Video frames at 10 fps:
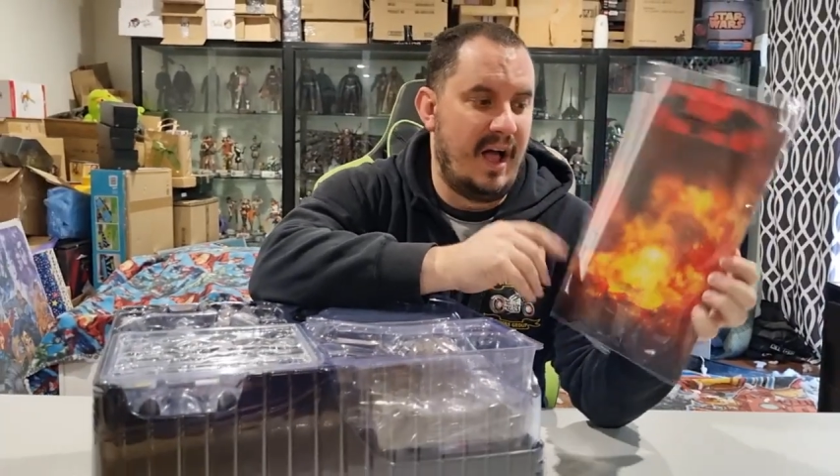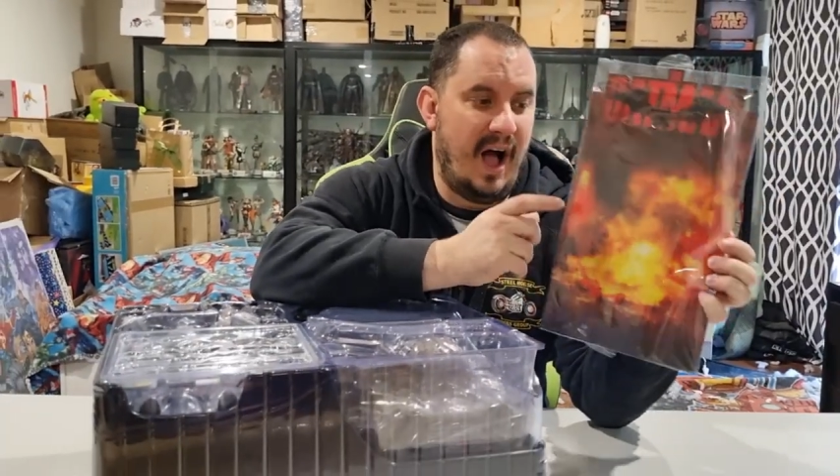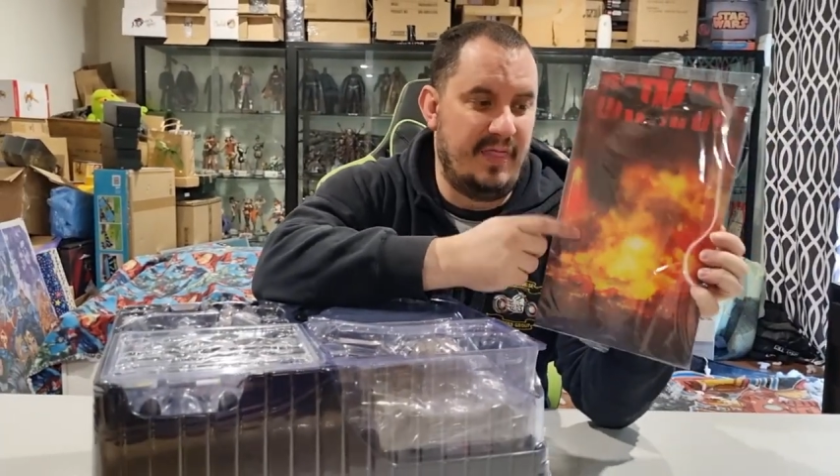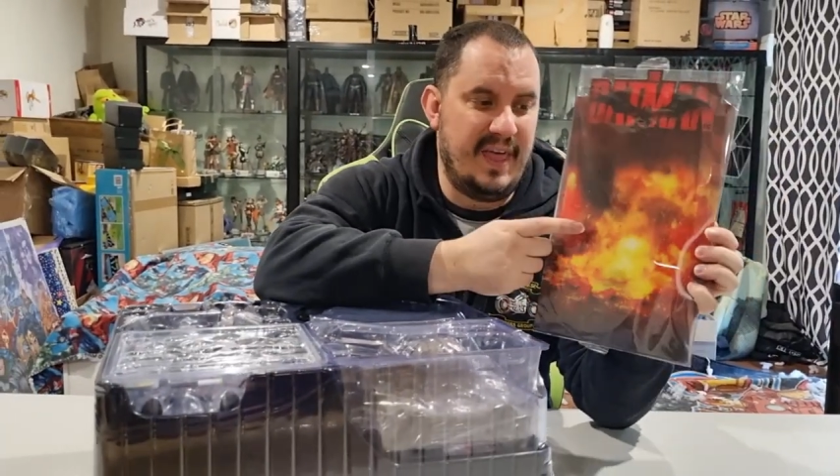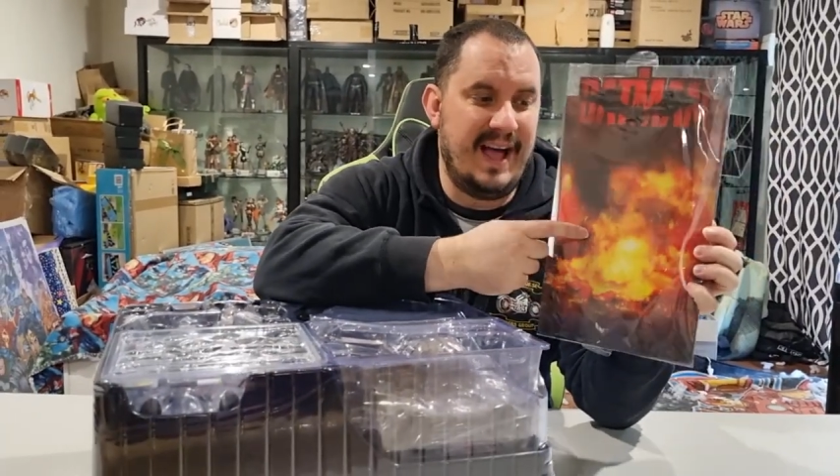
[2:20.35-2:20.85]

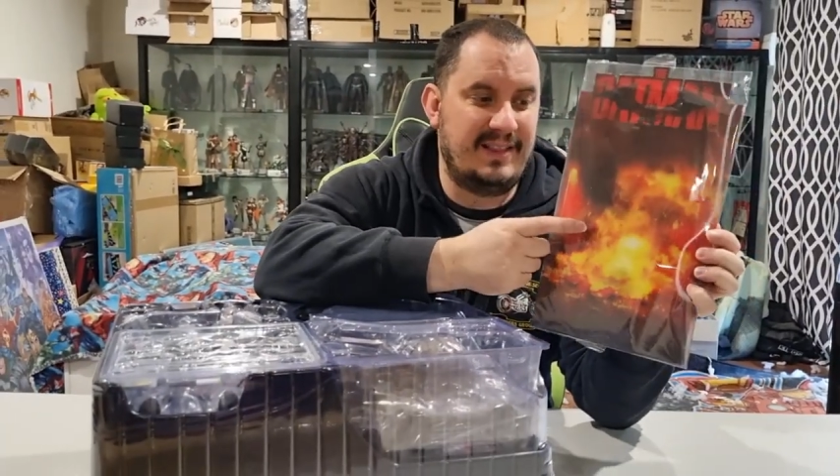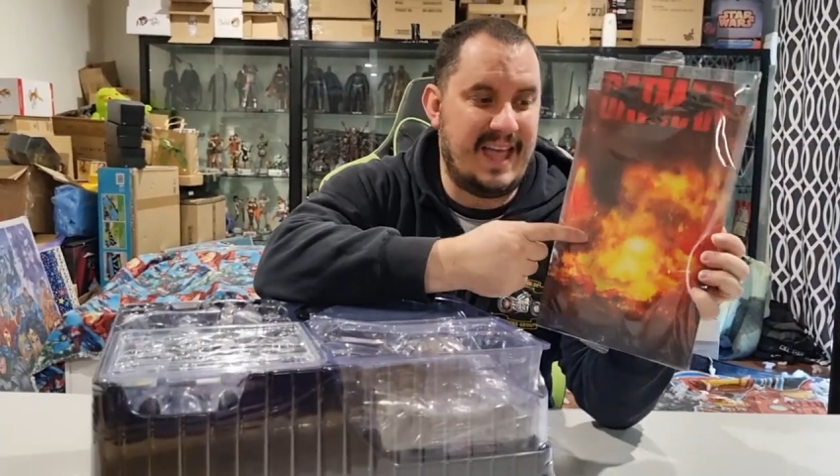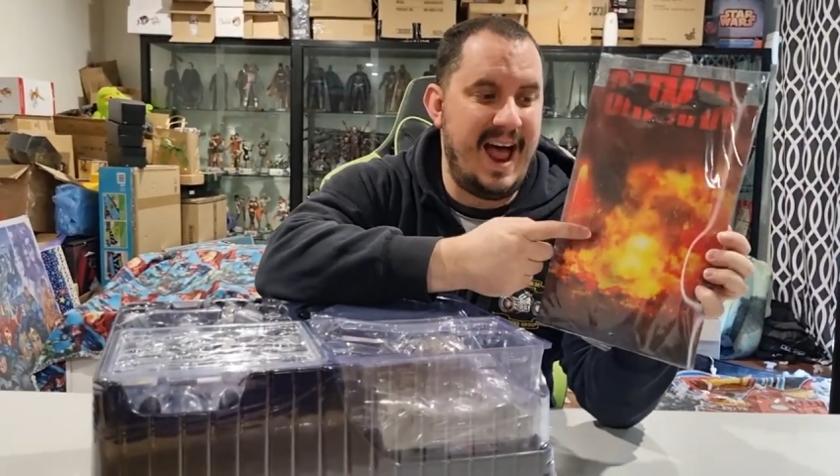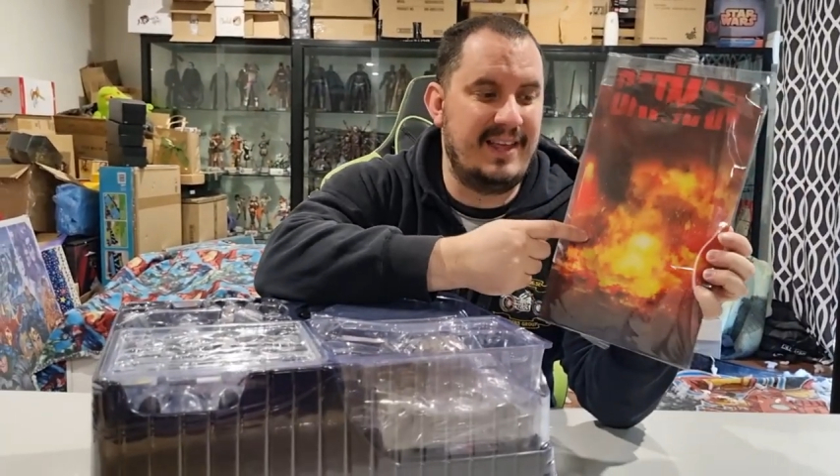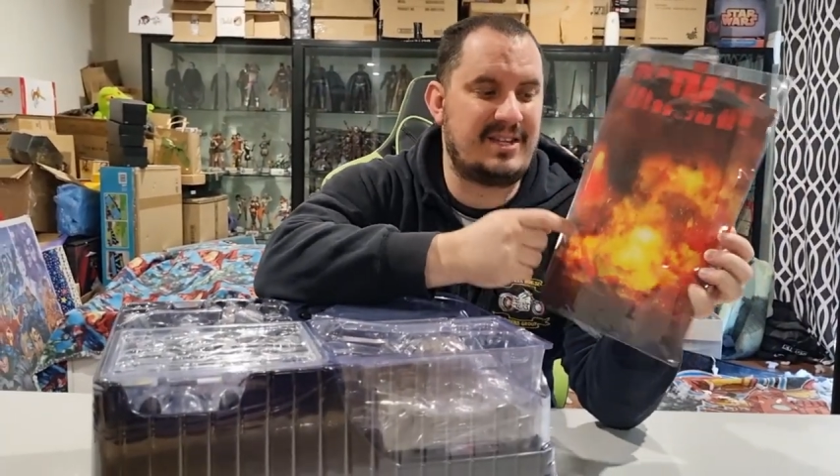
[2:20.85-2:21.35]

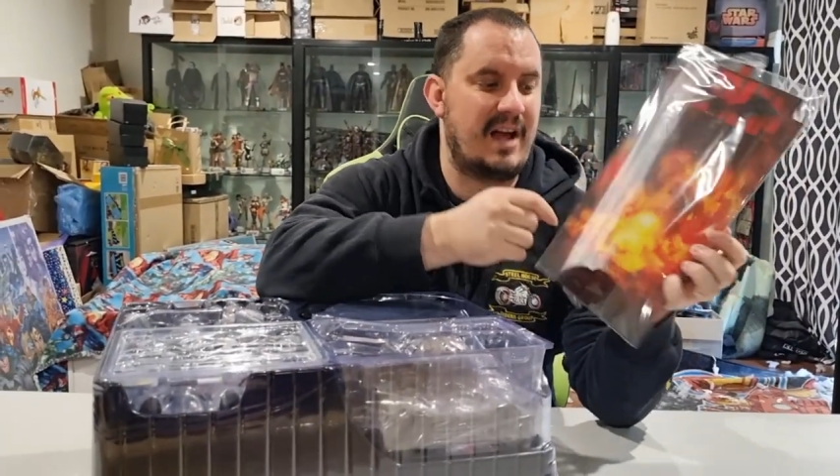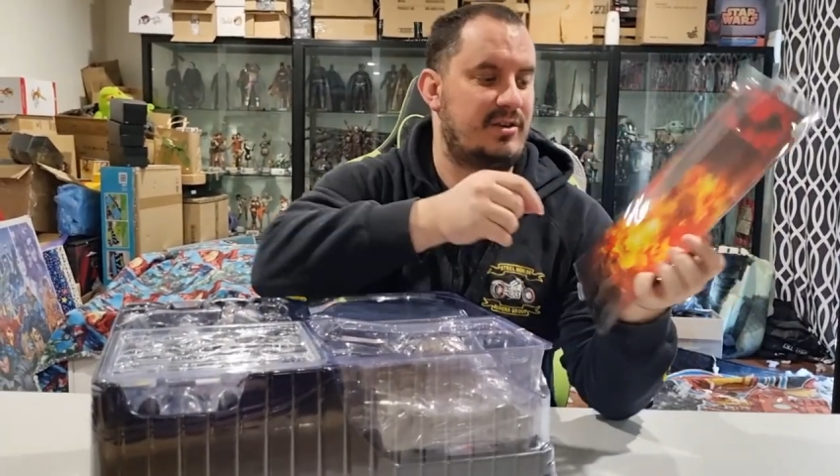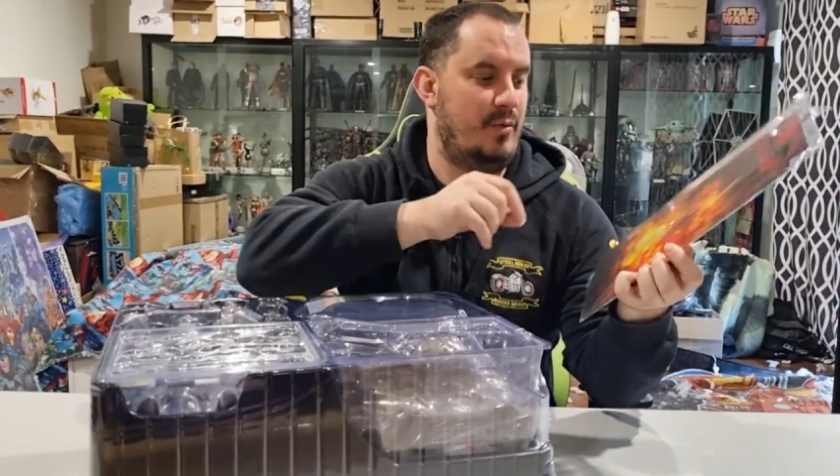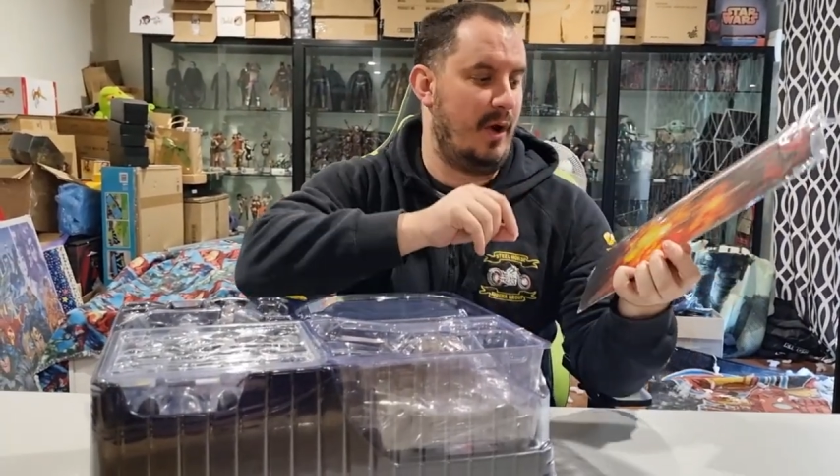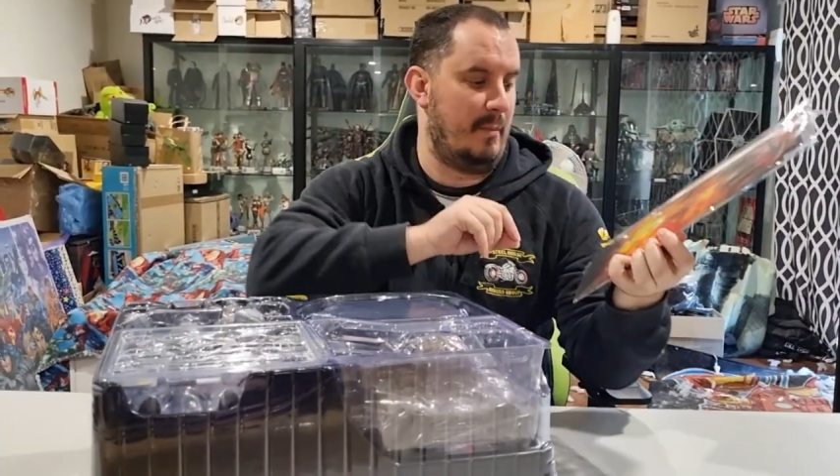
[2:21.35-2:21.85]
That is
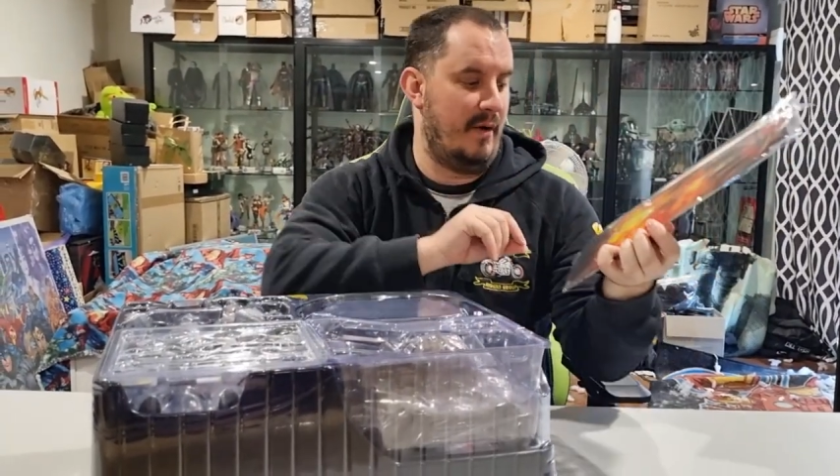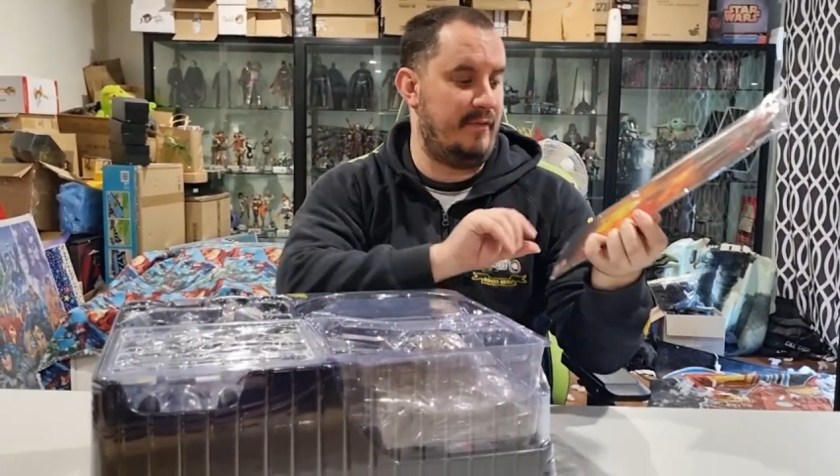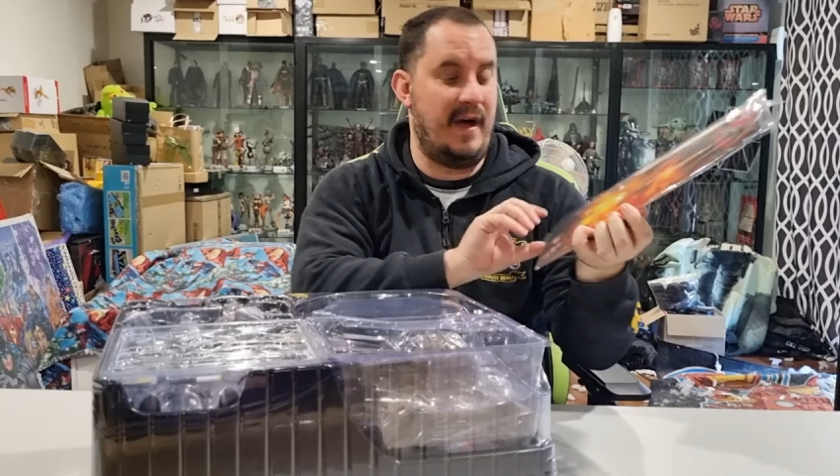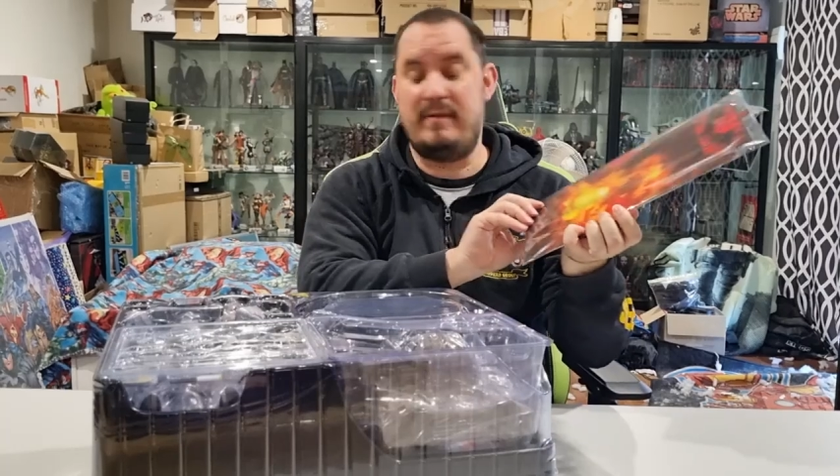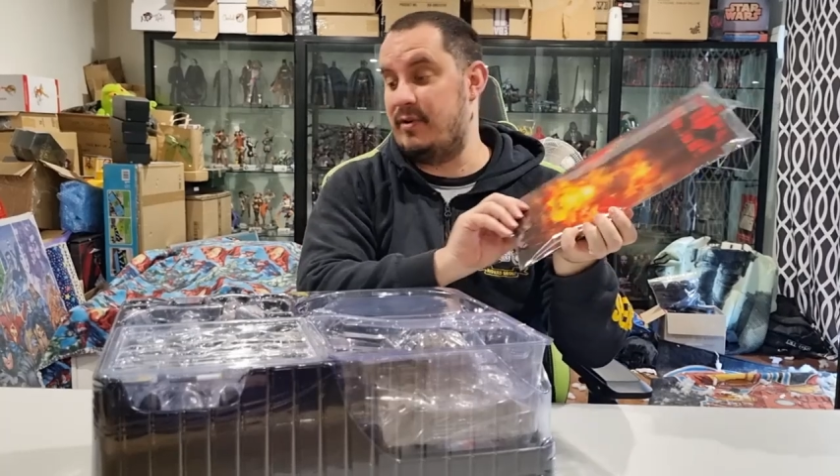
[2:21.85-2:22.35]
actually one of my
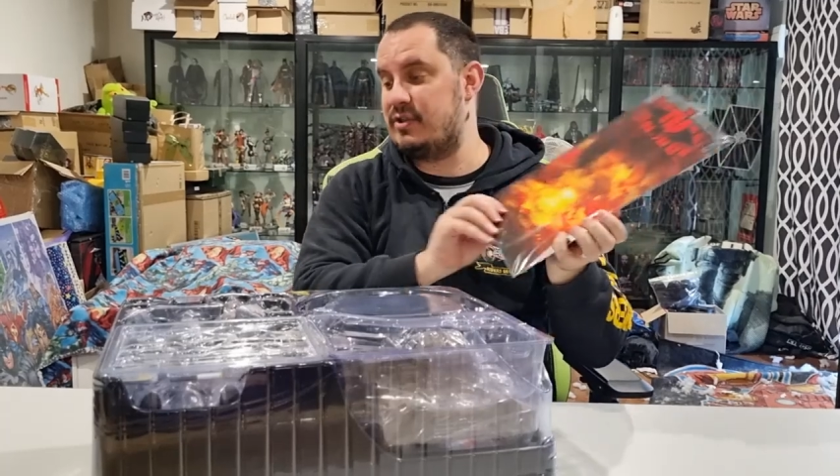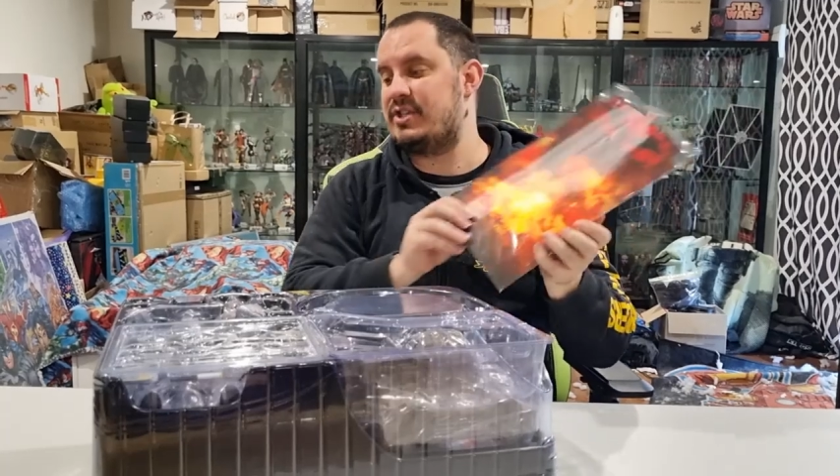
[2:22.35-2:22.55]
favourite